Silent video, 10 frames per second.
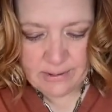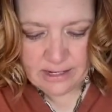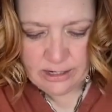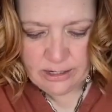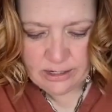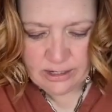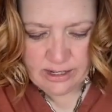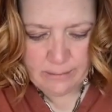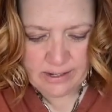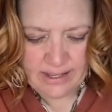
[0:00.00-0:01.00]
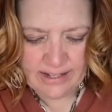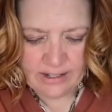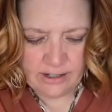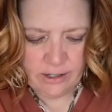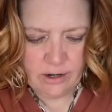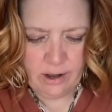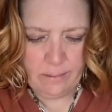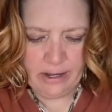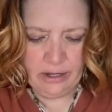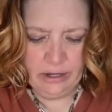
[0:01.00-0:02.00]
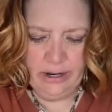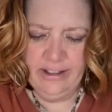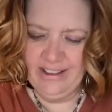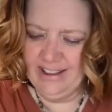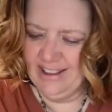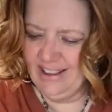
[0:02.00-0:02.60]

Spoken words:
it's been good, but it's also not been good.